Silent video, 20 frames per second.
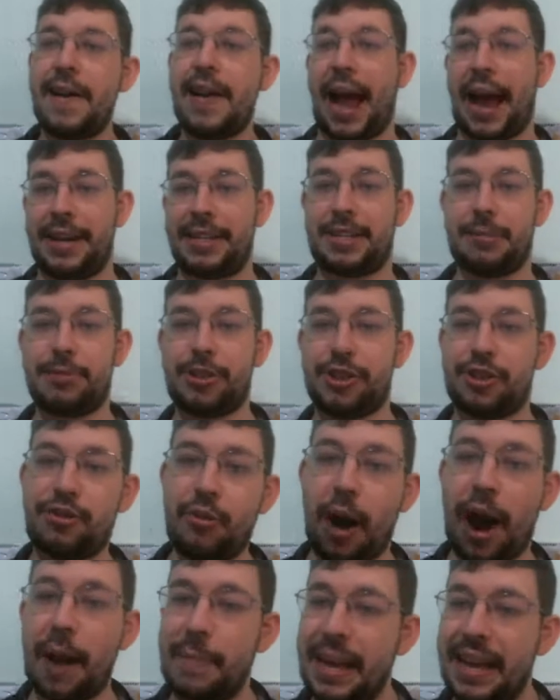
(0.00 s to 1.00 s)
and
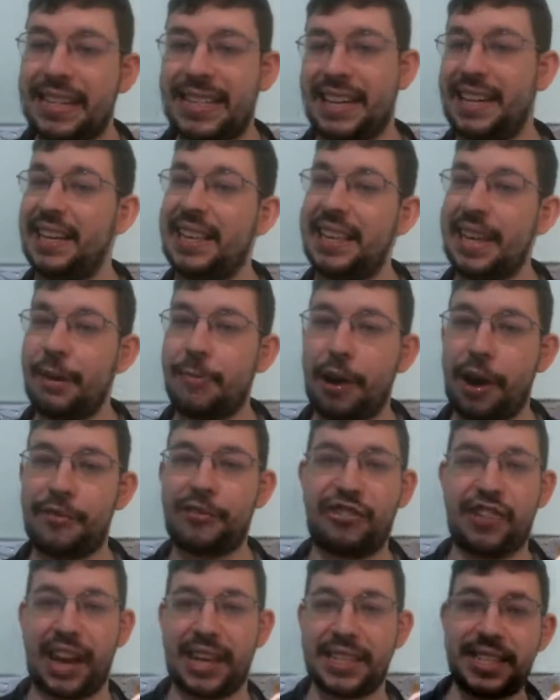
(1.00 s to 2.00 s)
subscribe to
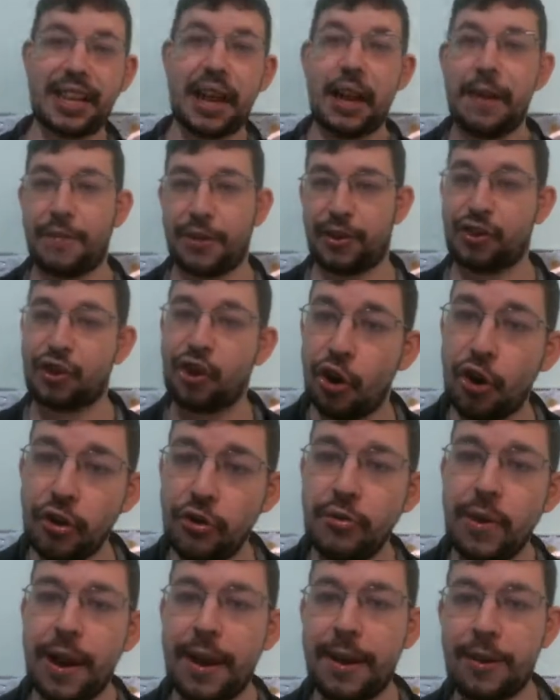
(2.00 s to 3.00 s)
Illingworth Chess for
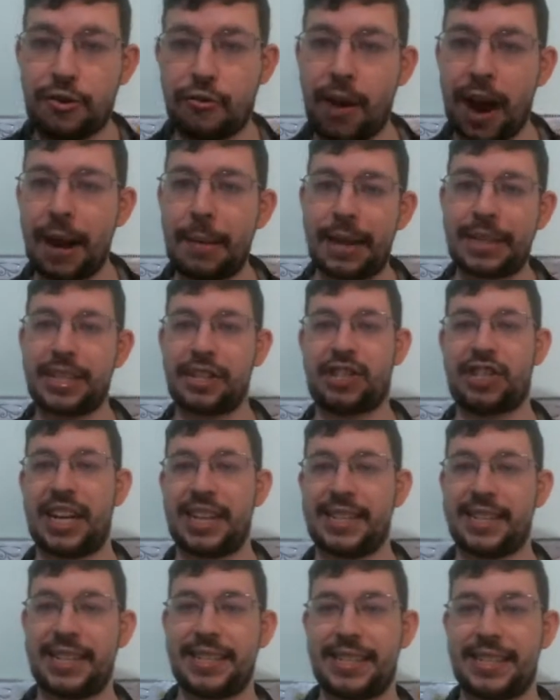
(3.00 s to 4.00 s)
2 Grandmaster
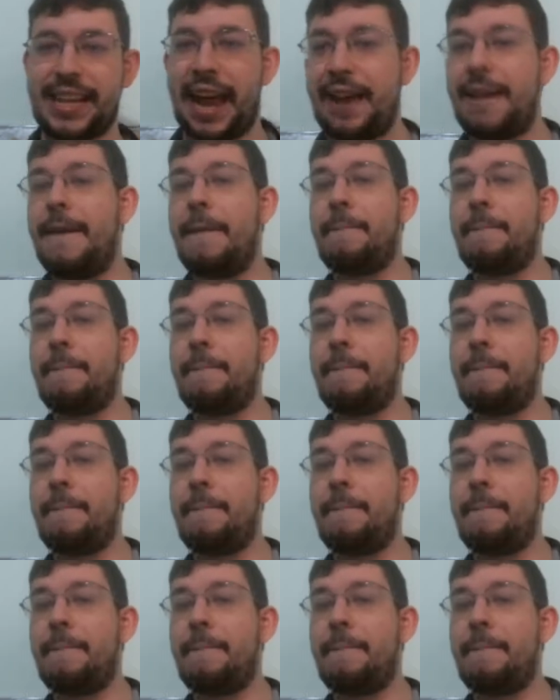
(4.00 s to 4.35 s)
Chess lessons a day.